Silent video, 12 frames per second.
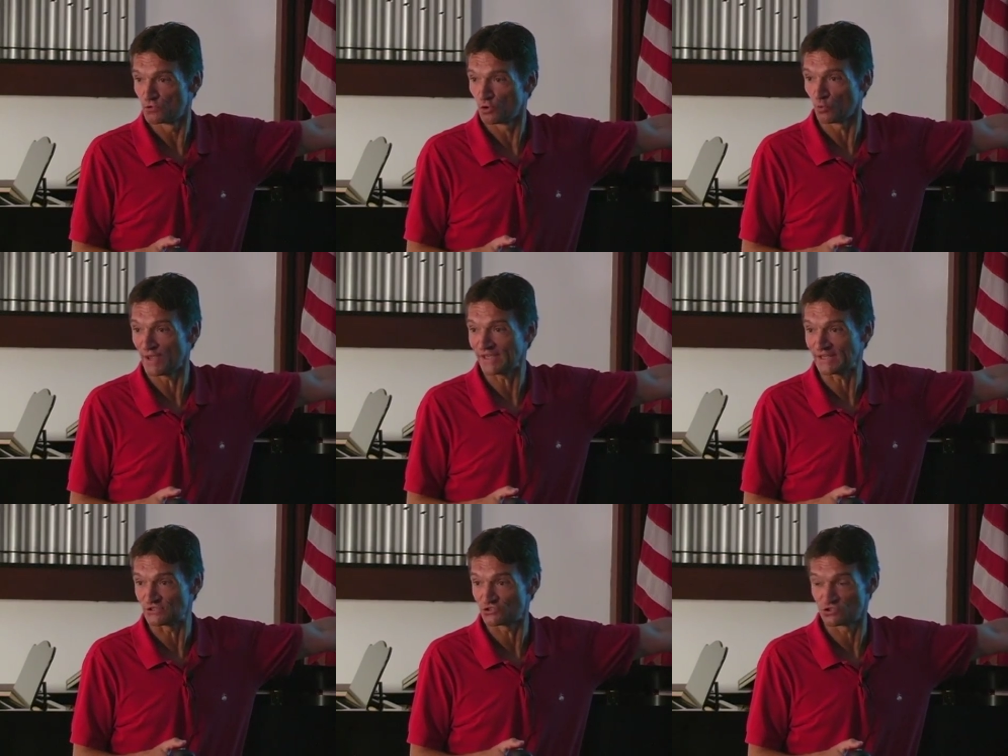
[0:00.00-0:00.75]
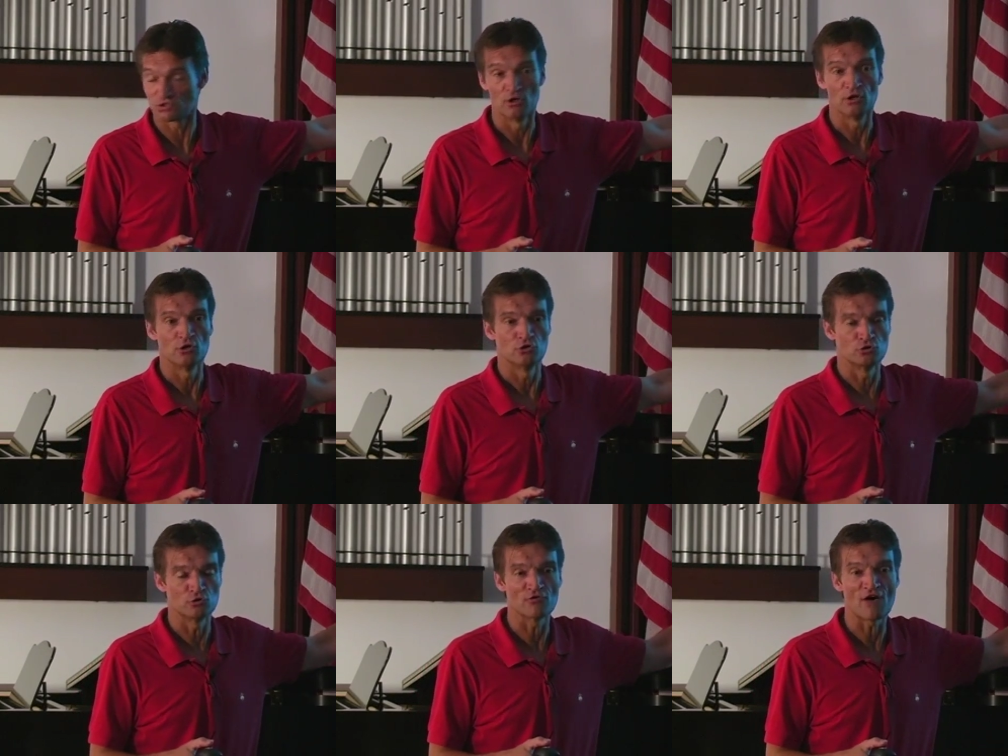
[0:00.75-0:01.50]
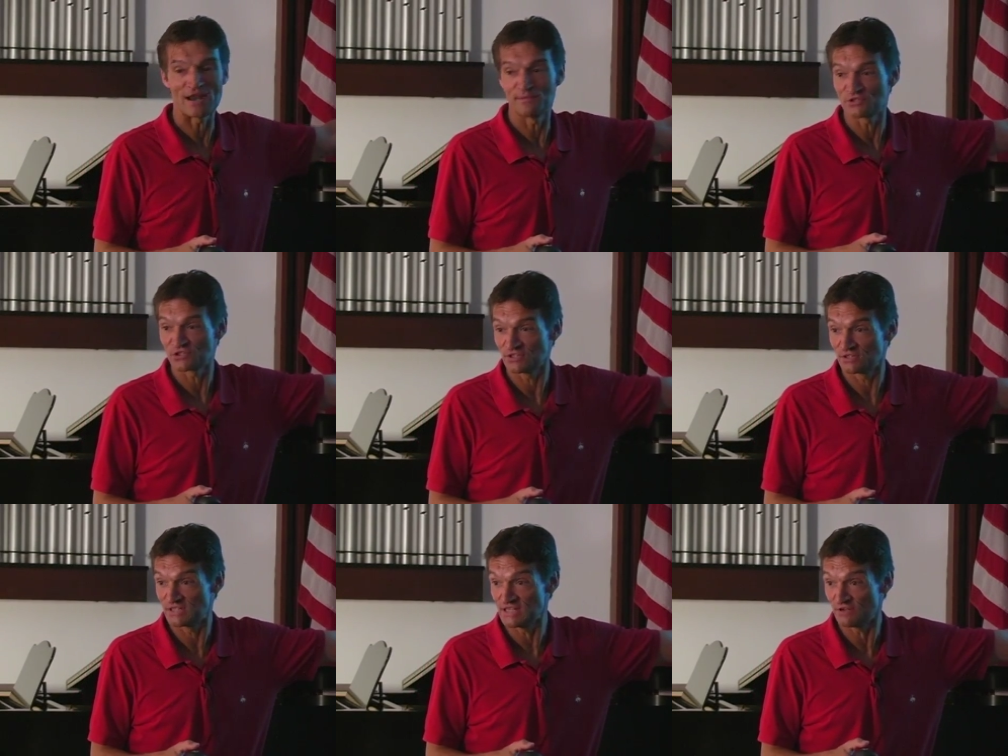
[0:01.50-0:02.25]
Rickets, due to vitamin
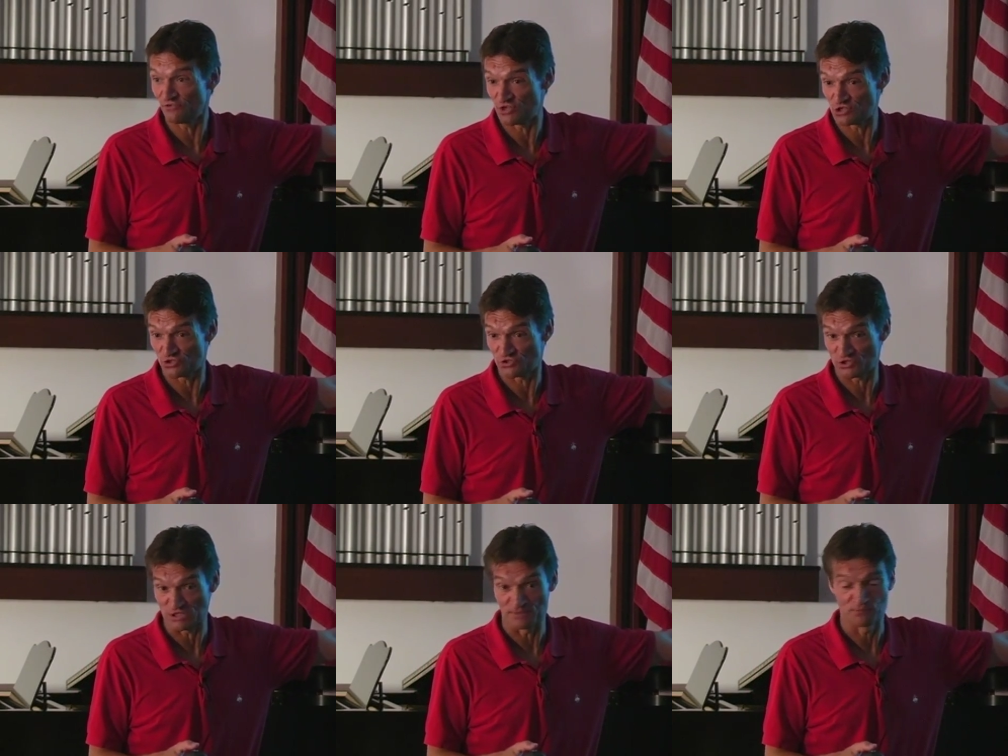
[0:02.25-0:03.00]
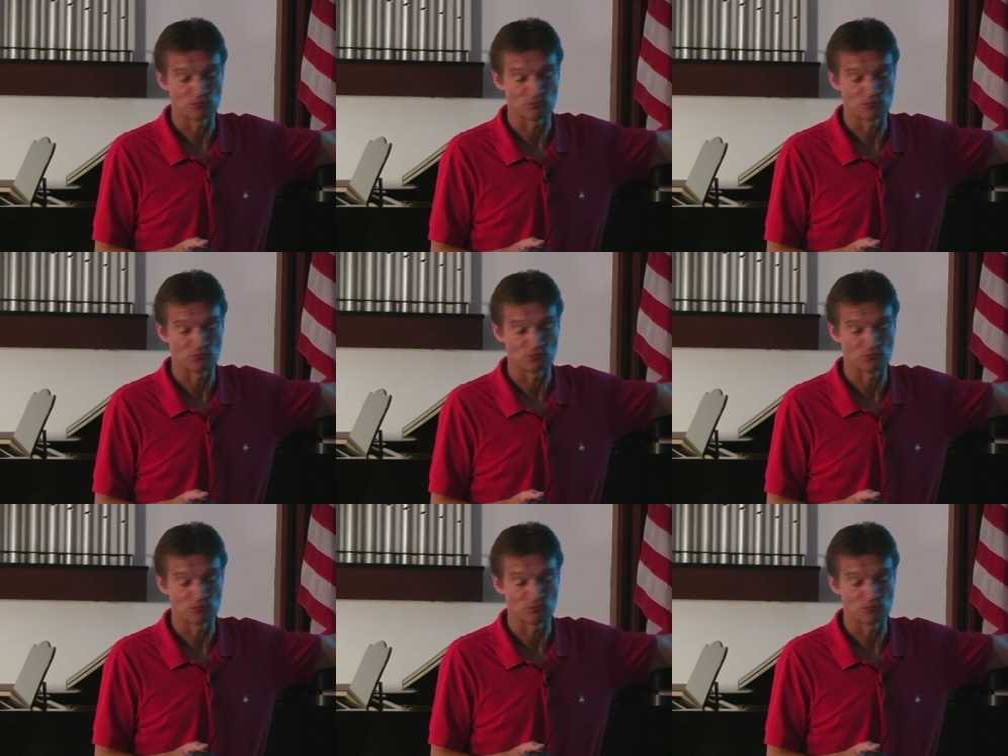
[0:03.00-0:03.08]
D deficiency.